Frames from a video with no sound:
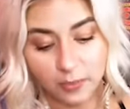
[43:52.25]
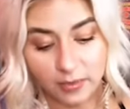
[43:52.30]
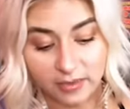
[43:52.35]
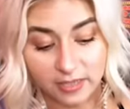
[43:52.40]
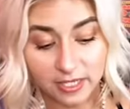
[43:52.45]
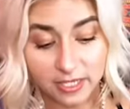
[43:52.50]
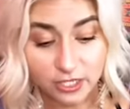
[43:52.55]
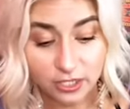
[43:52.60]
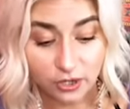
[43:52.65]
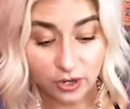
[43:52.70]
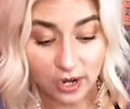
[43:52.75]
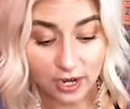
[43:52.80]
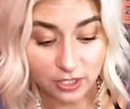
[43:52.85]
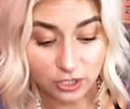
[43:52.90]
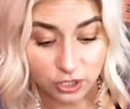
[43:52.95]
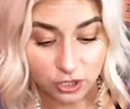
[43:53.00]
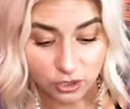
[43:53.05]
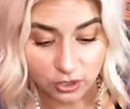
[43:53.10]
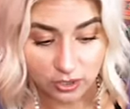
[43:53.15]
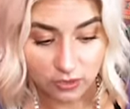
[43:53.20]
but these are
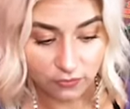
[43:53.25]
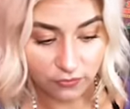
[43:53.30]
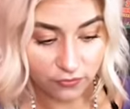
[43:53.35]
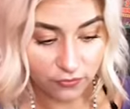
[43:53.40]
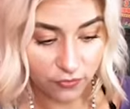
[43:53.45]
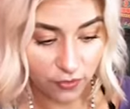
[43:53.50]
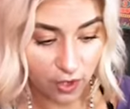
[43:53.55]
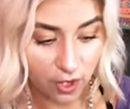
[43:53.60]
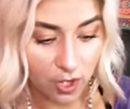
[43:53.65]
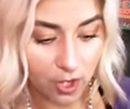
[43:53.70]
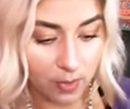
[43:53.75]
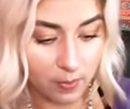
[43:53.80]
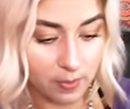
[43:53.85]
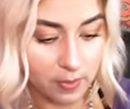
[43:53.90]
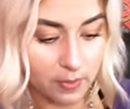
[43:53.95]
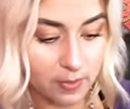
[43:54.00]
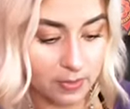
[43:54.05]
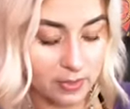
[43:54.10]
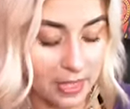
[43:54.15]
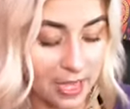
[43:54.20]
actually
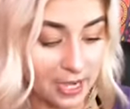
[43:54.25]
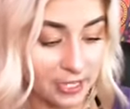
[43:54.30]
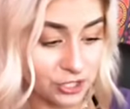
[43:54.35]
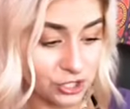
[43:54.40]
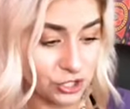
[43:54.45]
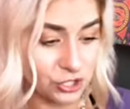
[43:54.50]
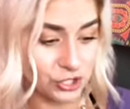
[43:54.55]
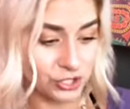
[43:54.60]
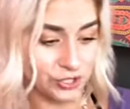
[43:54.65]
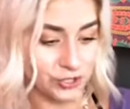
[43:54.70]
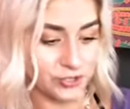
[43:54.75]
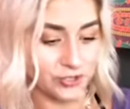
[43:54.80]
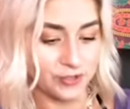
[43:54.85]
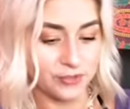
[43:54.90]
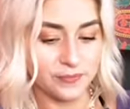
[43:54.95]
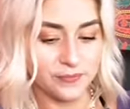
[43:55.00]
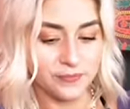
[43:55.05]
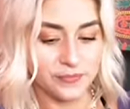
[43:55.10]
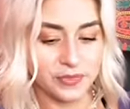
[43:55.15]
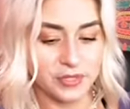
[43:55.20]
from last
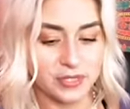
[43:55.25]
year.